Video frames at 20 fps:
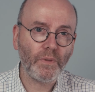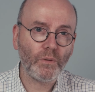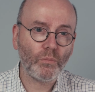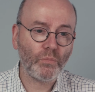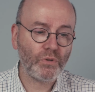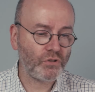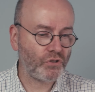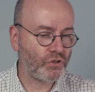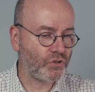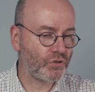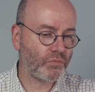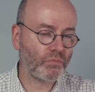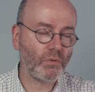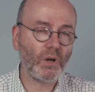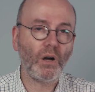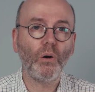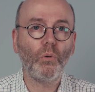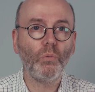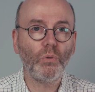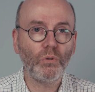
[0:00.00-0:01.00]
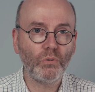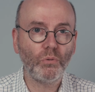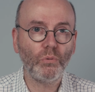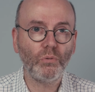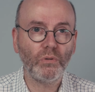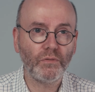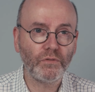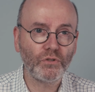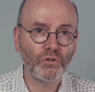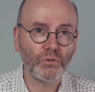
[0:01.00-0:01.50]
which hold
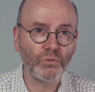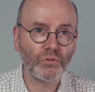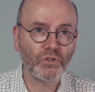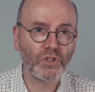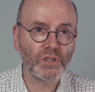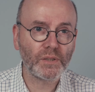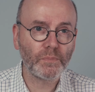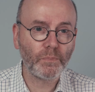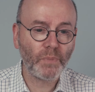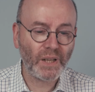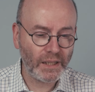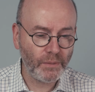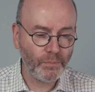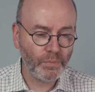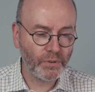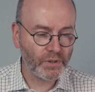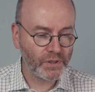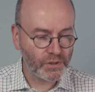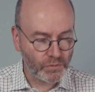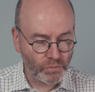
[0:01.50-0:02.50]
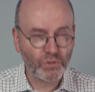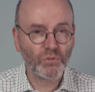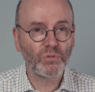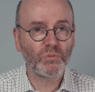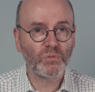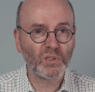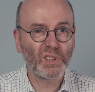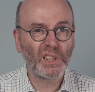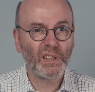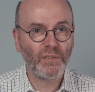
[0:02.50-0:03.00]
all of George's papers, which
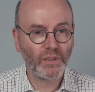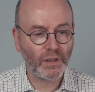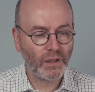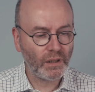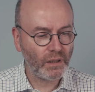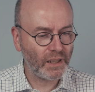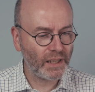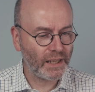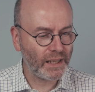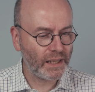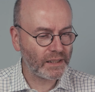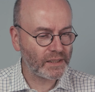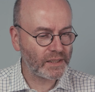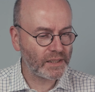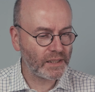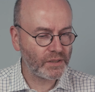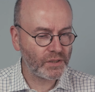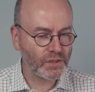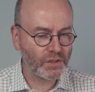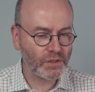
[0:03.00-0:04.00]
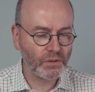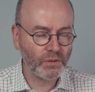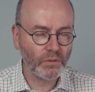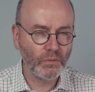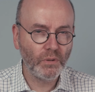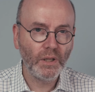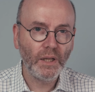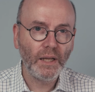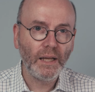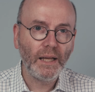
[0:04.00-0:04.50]
was given access
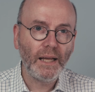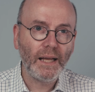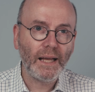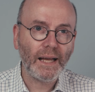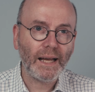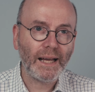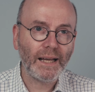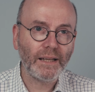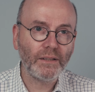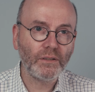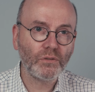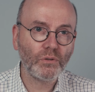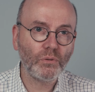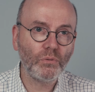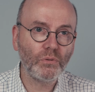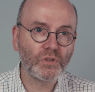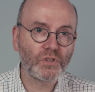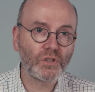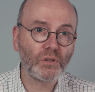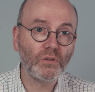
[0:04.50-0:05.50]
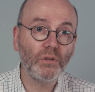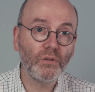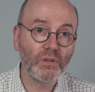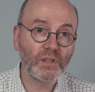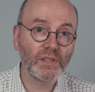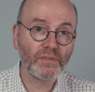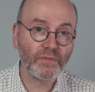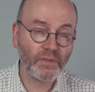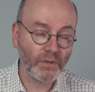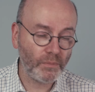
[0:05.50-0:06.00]
to, and also
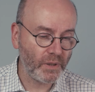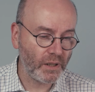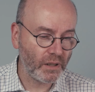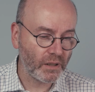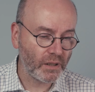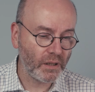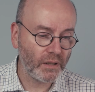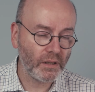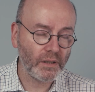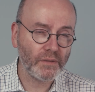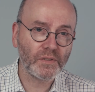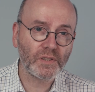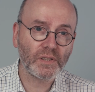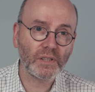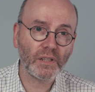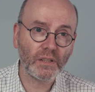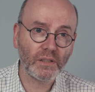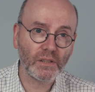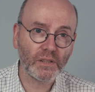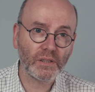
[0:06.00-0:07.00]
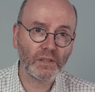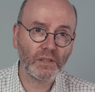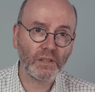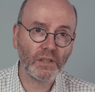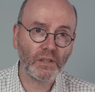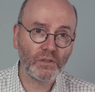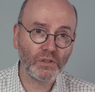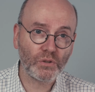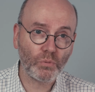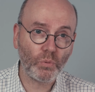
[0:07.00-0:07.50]
Lucasfilm archives
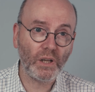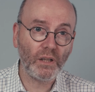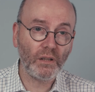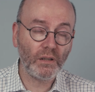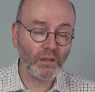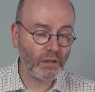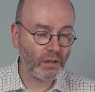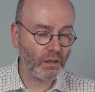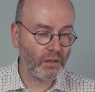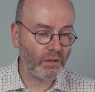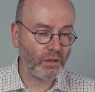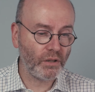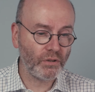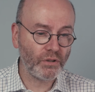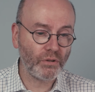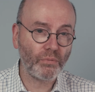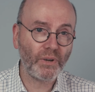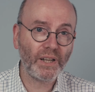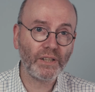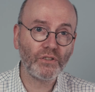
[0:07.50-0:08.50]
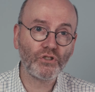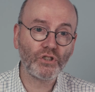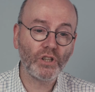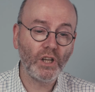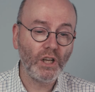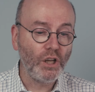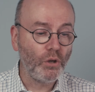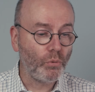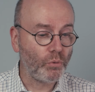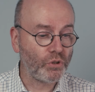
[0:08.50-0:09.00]
as well on the ranch,
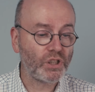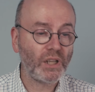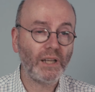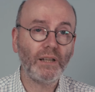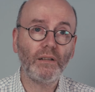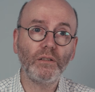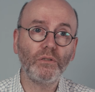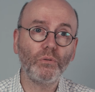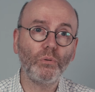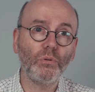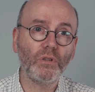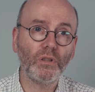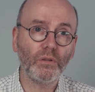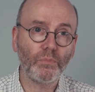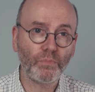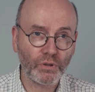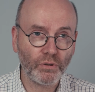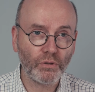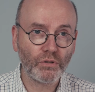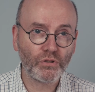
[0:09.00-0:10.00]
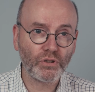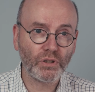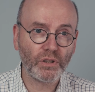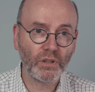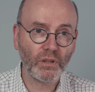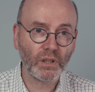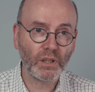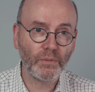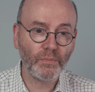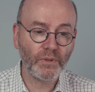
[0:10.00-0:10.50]
which held all the production
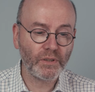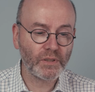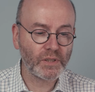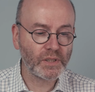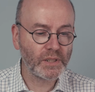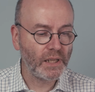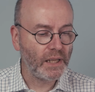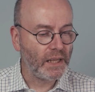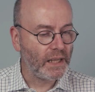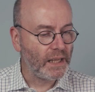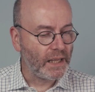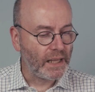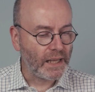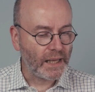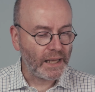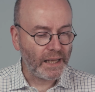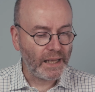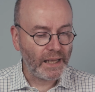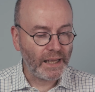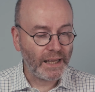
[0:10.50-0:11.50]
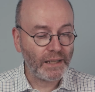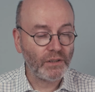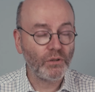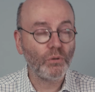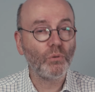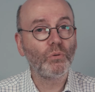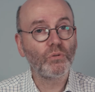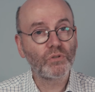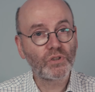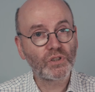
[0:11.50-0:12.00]
documents, and
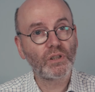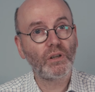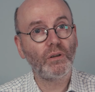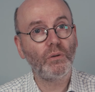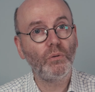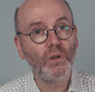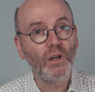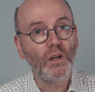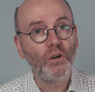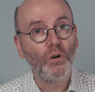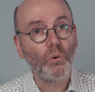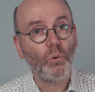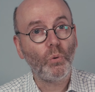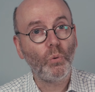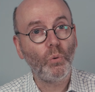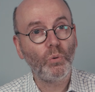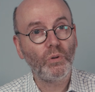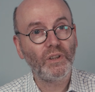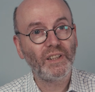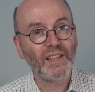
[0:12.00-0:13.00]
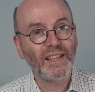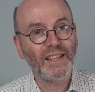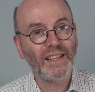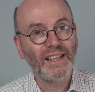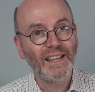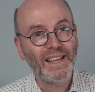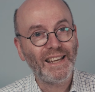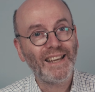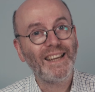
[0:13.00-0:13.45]
also all the